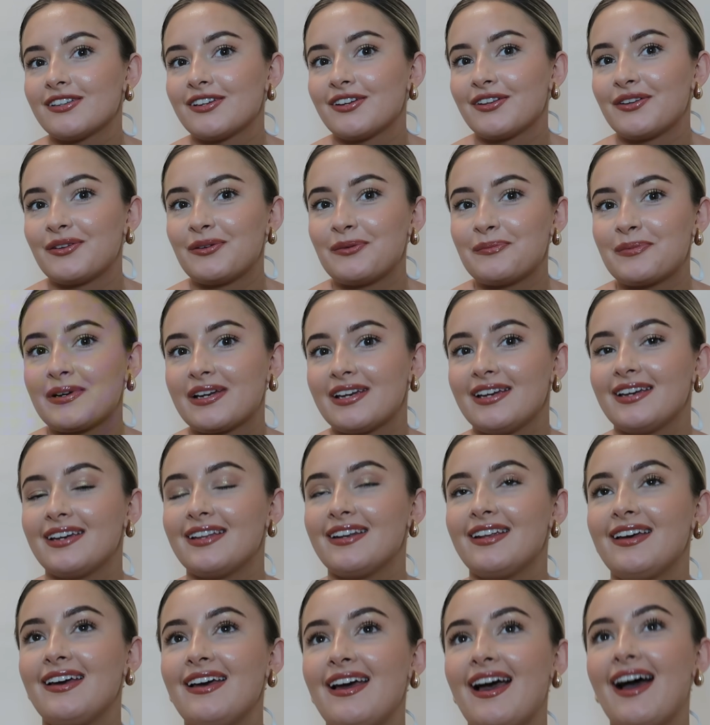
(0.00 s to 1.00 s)
a new
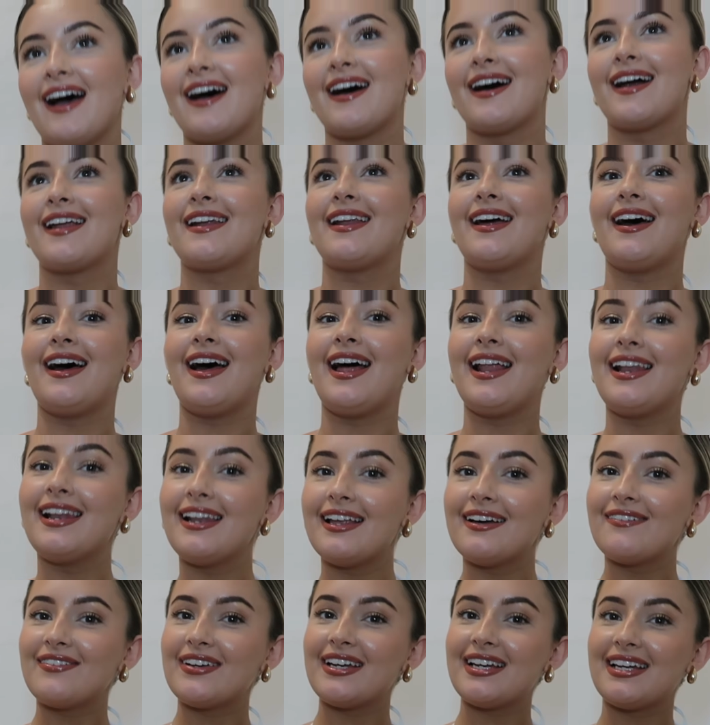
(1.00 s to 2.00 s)
bikini, and I
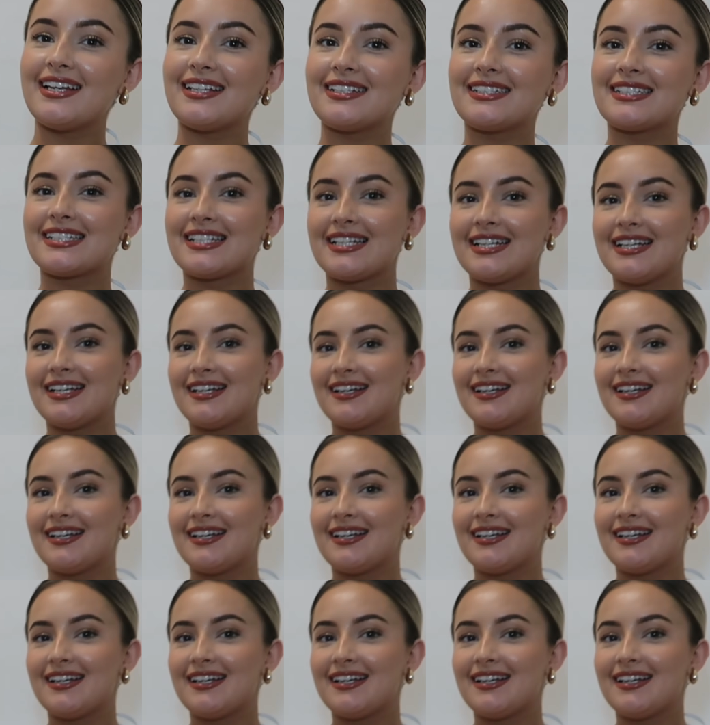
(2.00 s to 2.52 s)
love it.